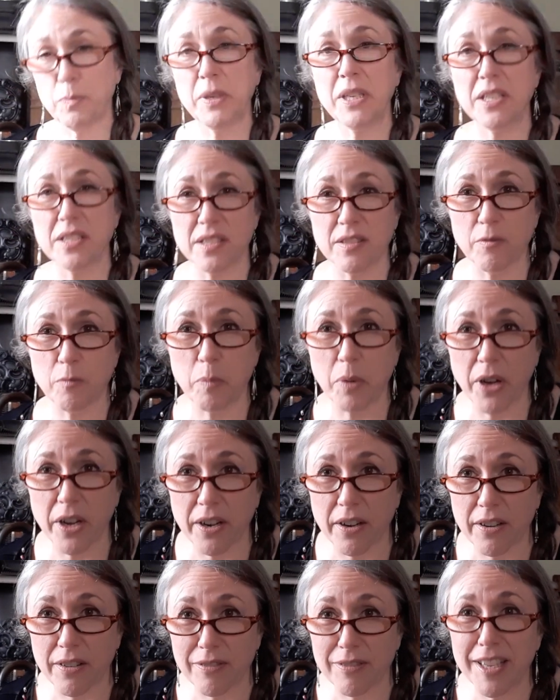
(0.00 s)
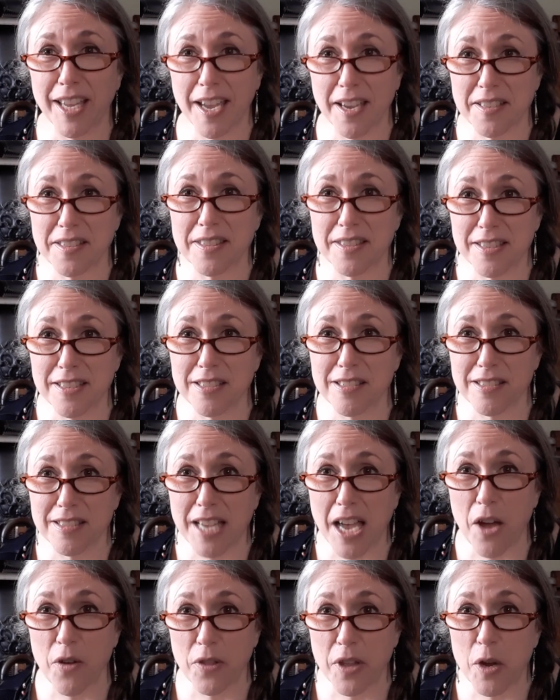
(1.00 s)
piece of butter. Yes, this is
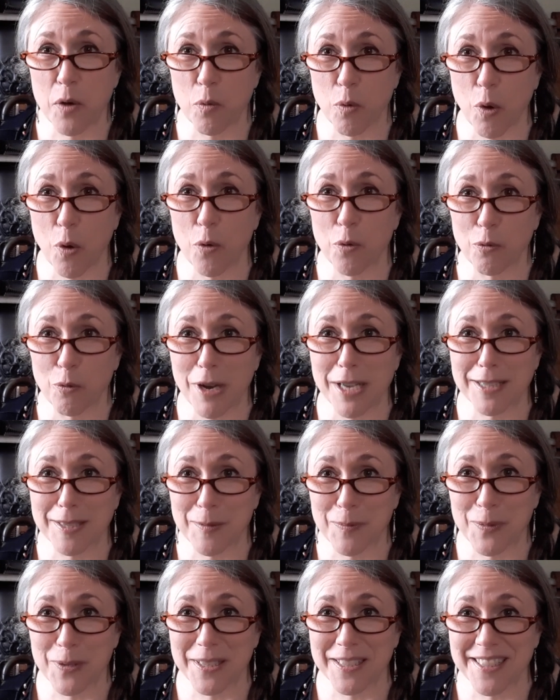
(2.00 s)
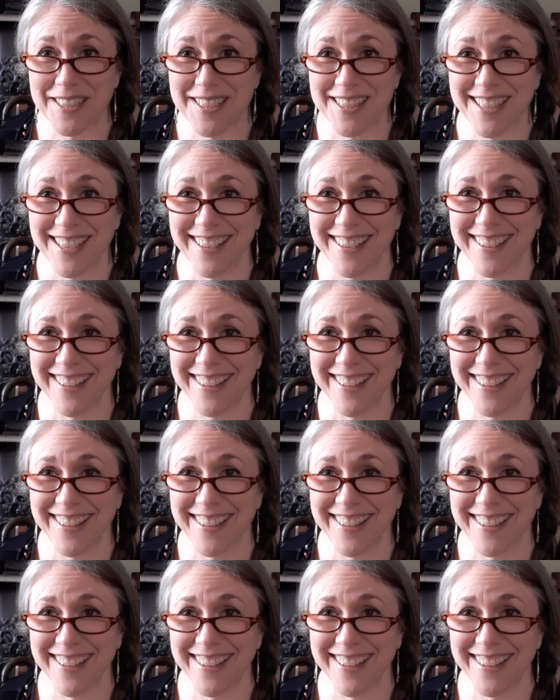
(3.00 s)
how they wrote recipes.